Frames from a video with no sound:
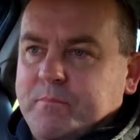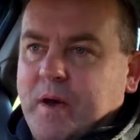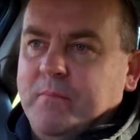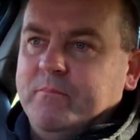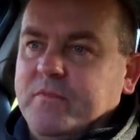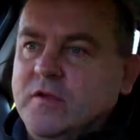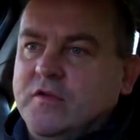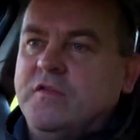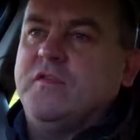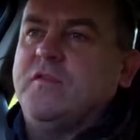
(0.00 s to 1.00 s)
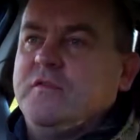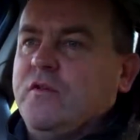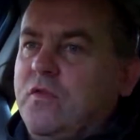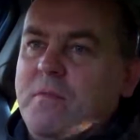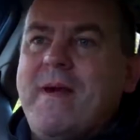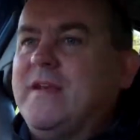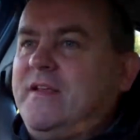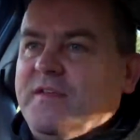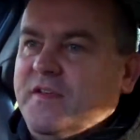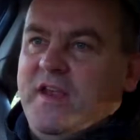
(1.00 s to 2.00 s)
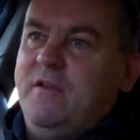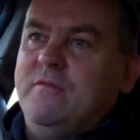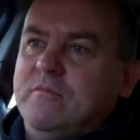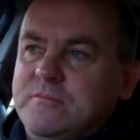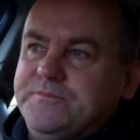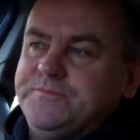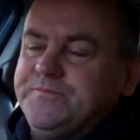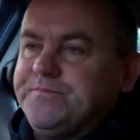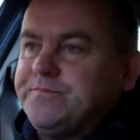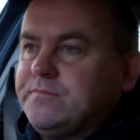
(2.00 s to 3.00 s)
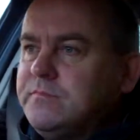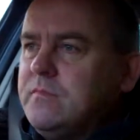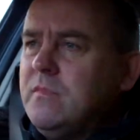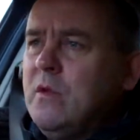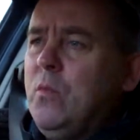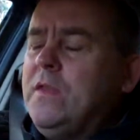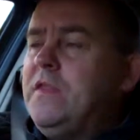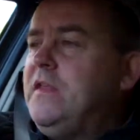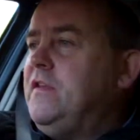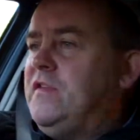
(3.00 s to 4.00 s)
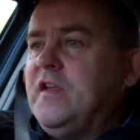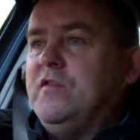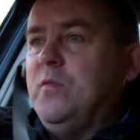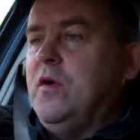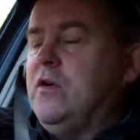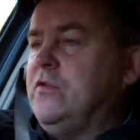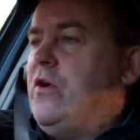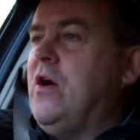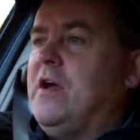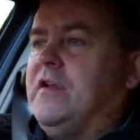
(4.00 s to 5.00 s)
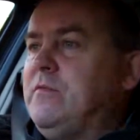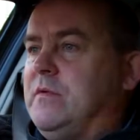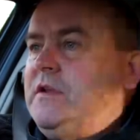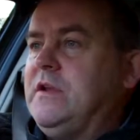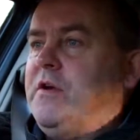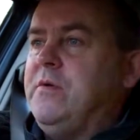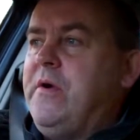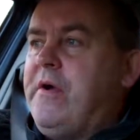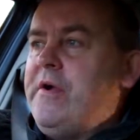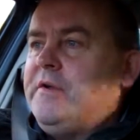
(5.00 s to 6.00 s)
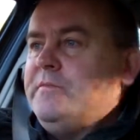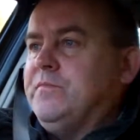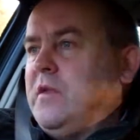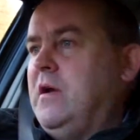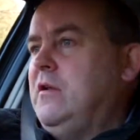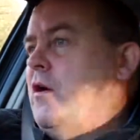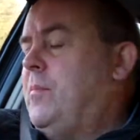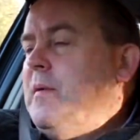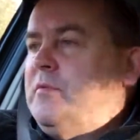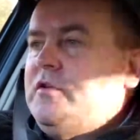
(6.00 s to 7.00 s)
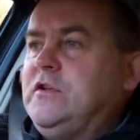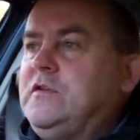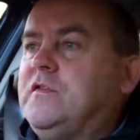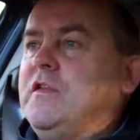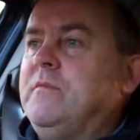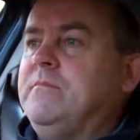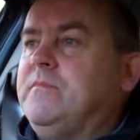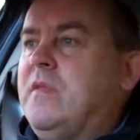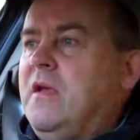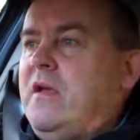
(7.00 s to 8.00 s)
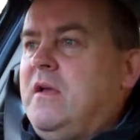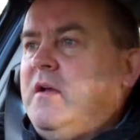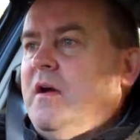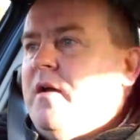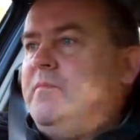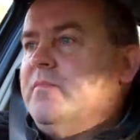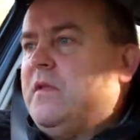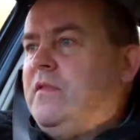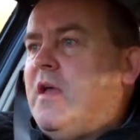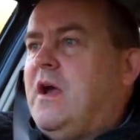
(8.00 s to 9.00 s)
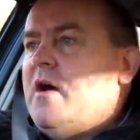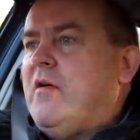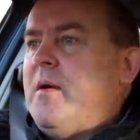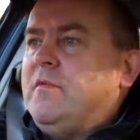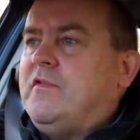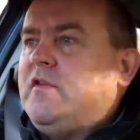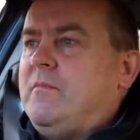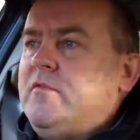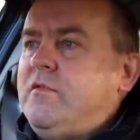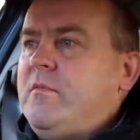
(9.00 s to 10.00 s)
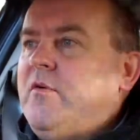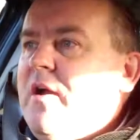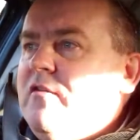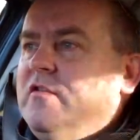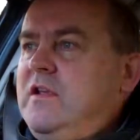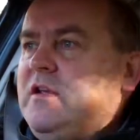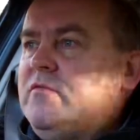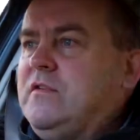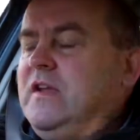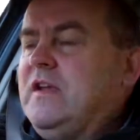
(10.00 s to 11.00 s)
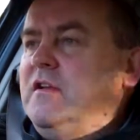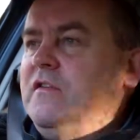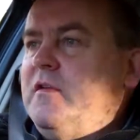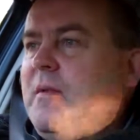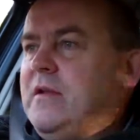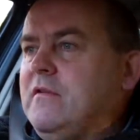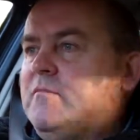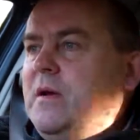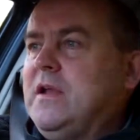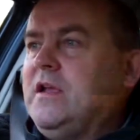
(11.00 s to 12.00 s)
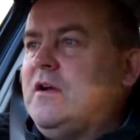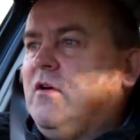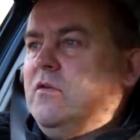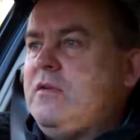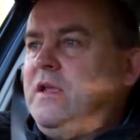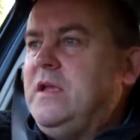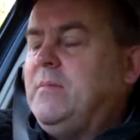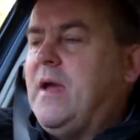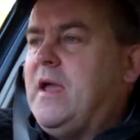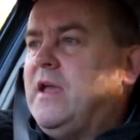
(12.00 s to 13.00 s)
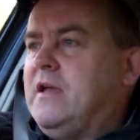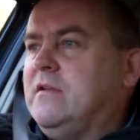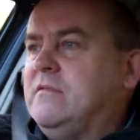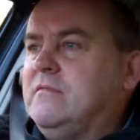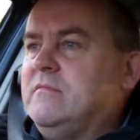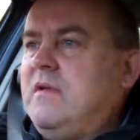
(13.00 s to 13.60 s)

pump that's got the magnets in it. Whether these things work or not, I don't really know. A lot of people use them. Some of them are actually ridiculous amount of money on eBay and